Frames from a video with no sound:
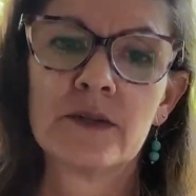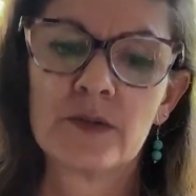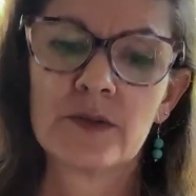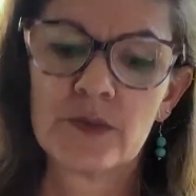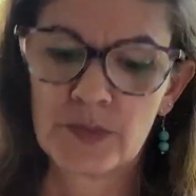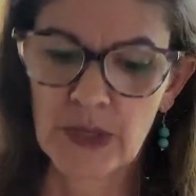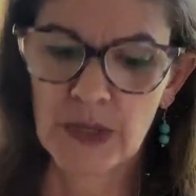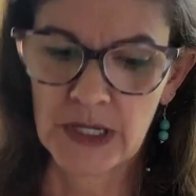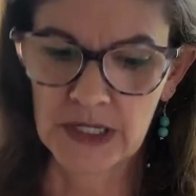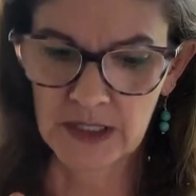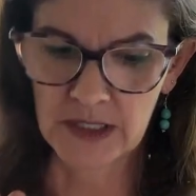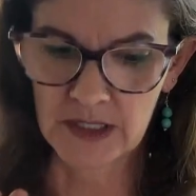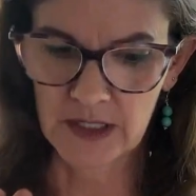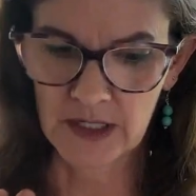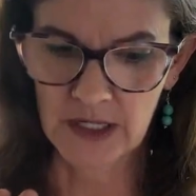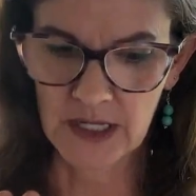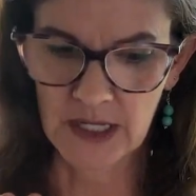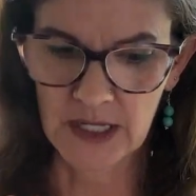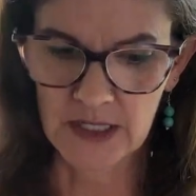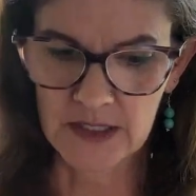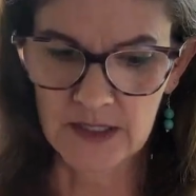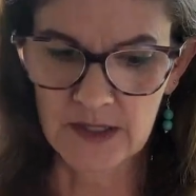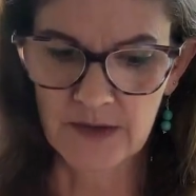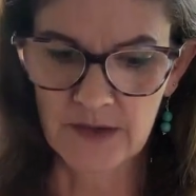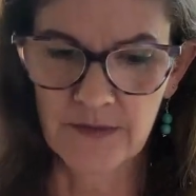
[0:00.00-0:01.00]
but
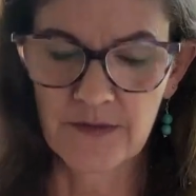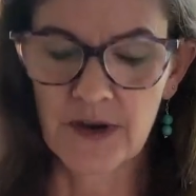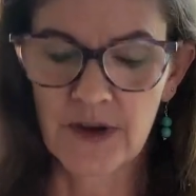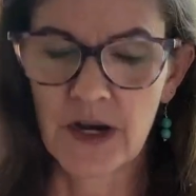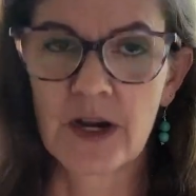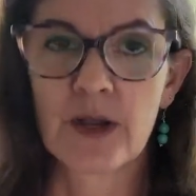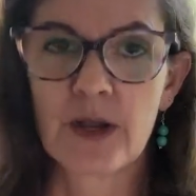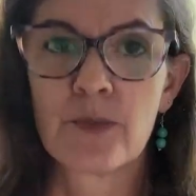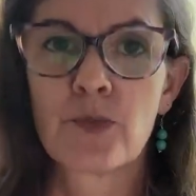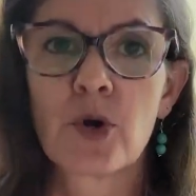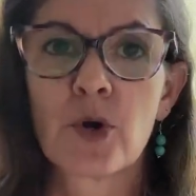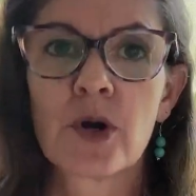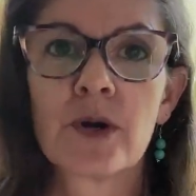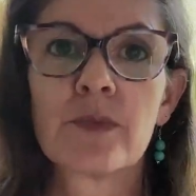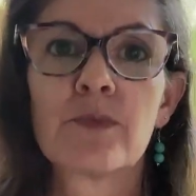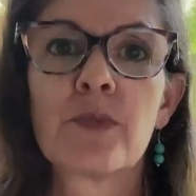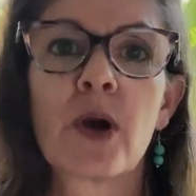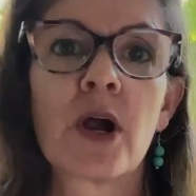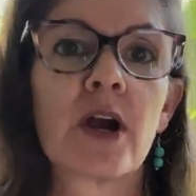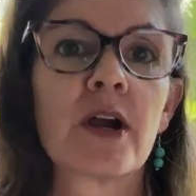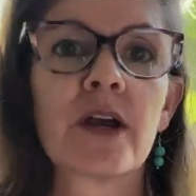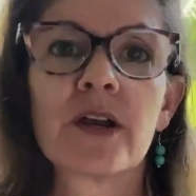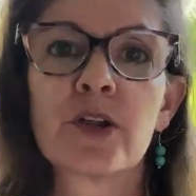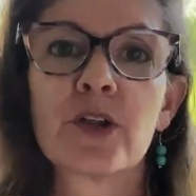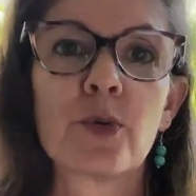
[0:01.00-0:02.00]
it's a very important
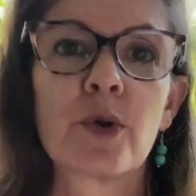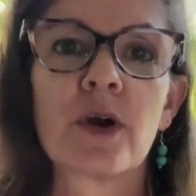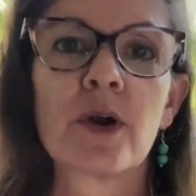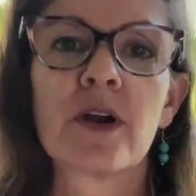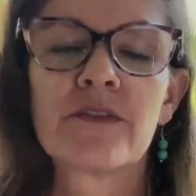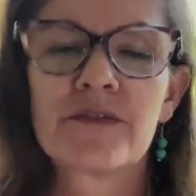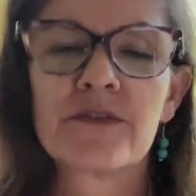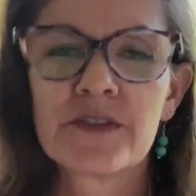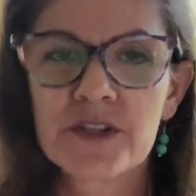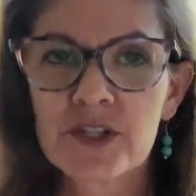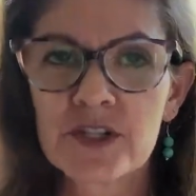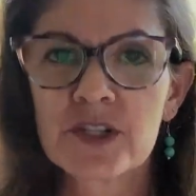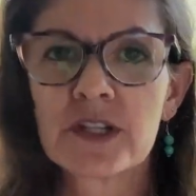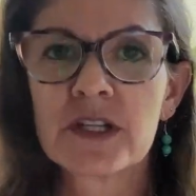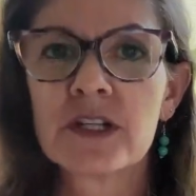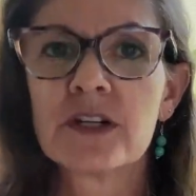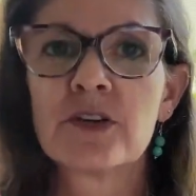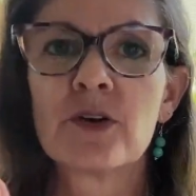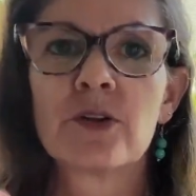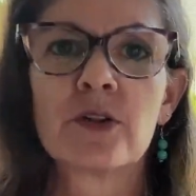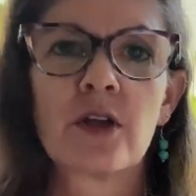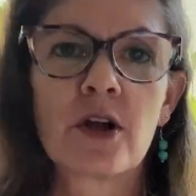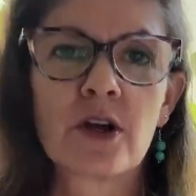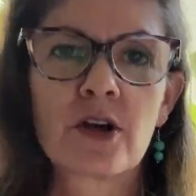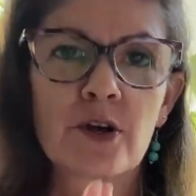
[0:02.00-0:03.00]
part, you are officially
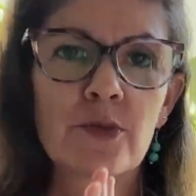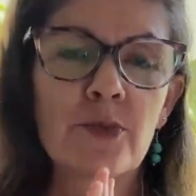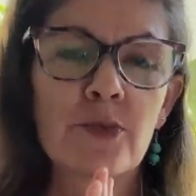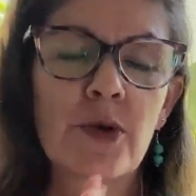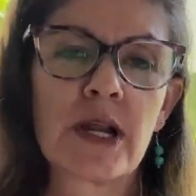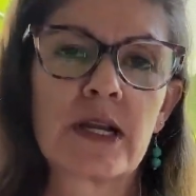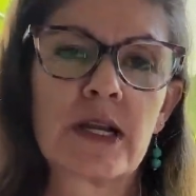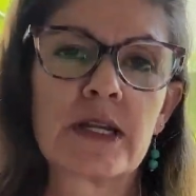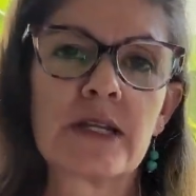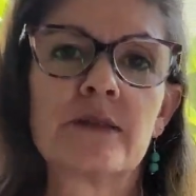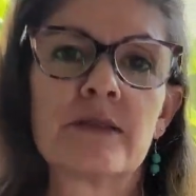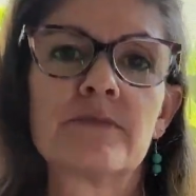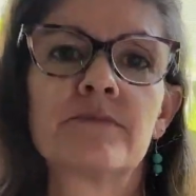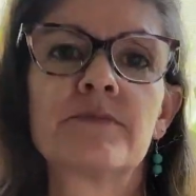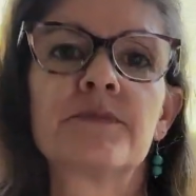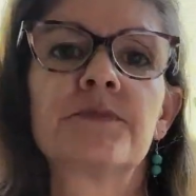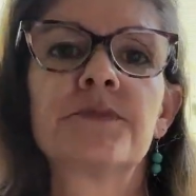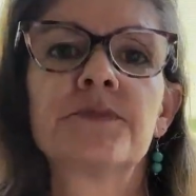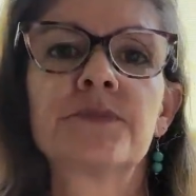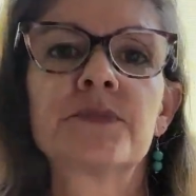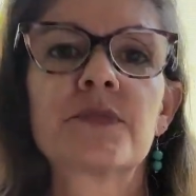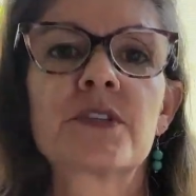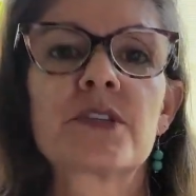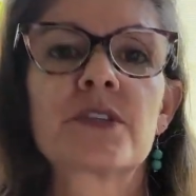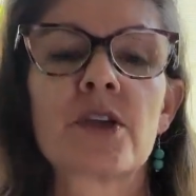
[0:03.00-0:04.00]
no longer pregnant.
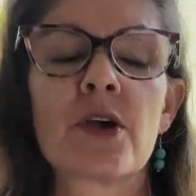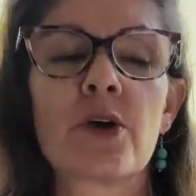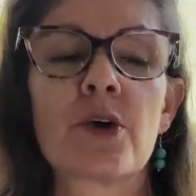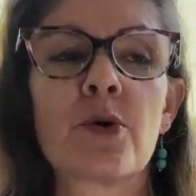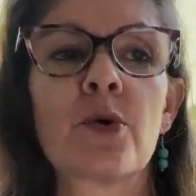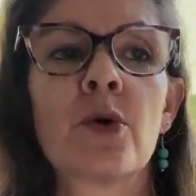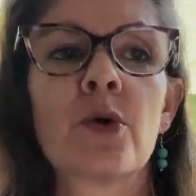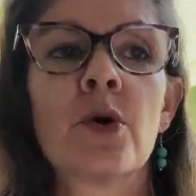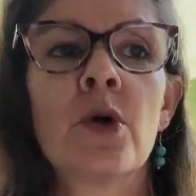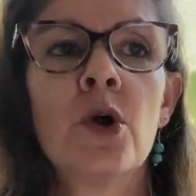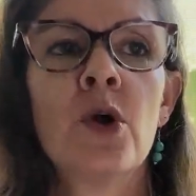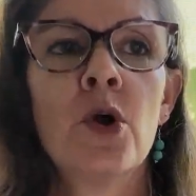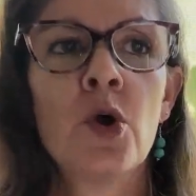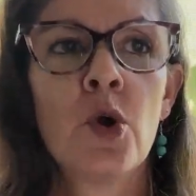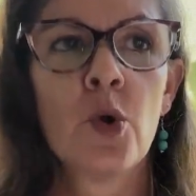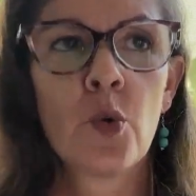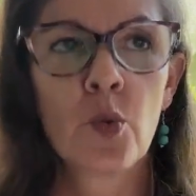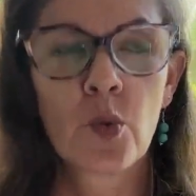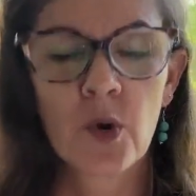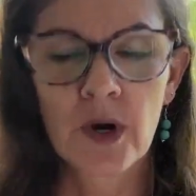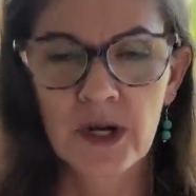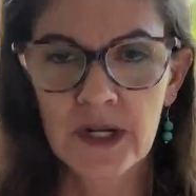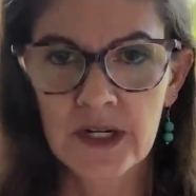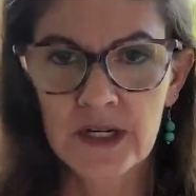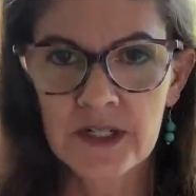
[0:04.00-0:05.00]
So
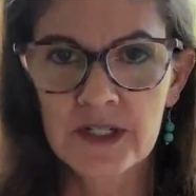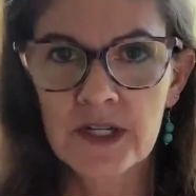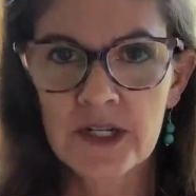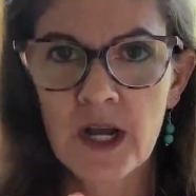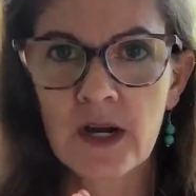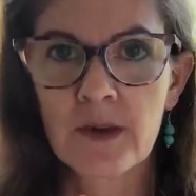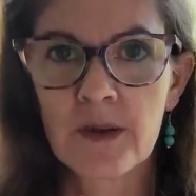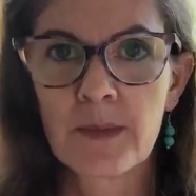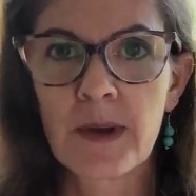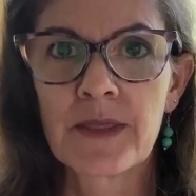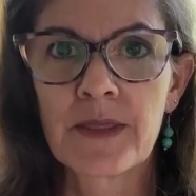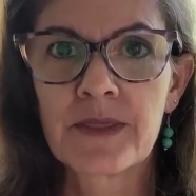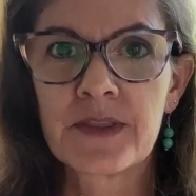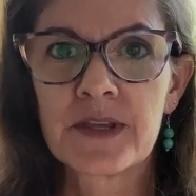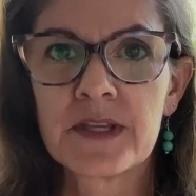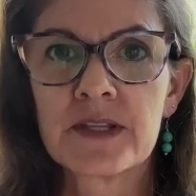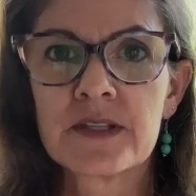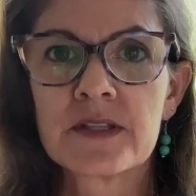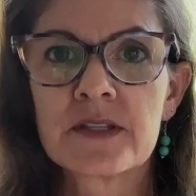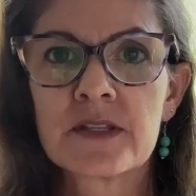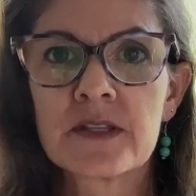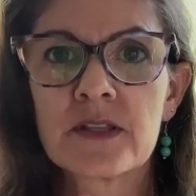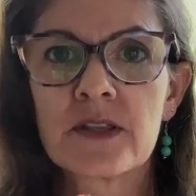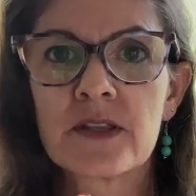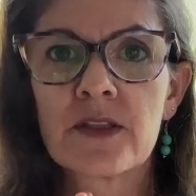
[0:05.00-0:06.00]
we're going to talk about
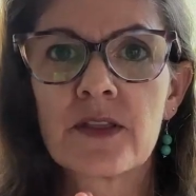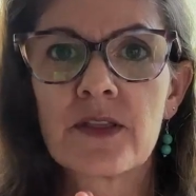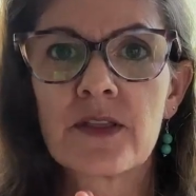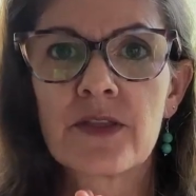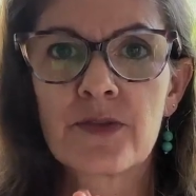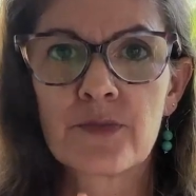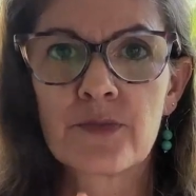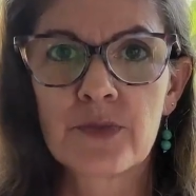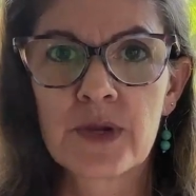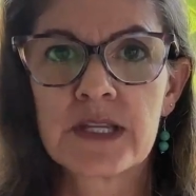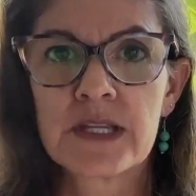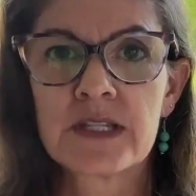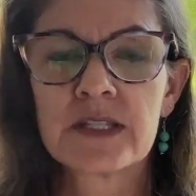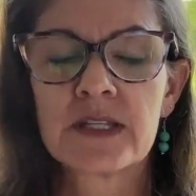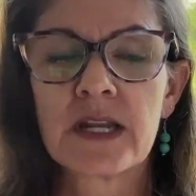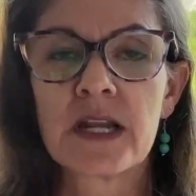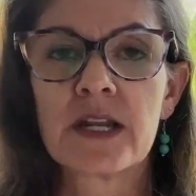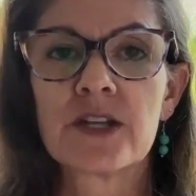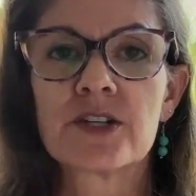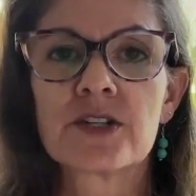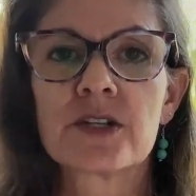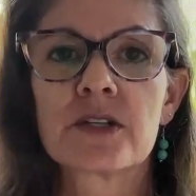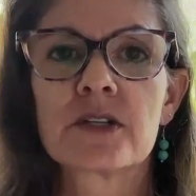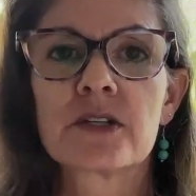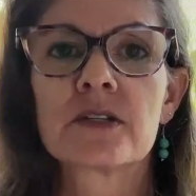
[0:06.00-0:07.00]
these 3
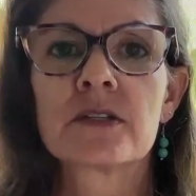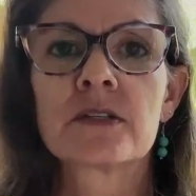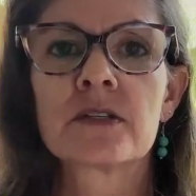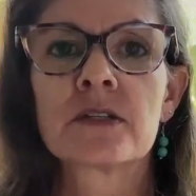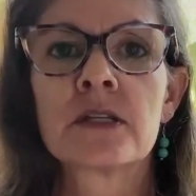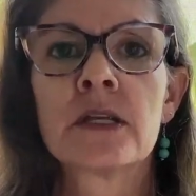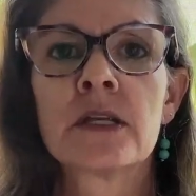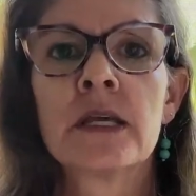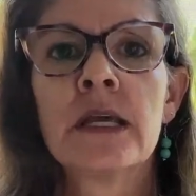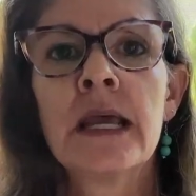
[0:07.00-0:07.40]
stages.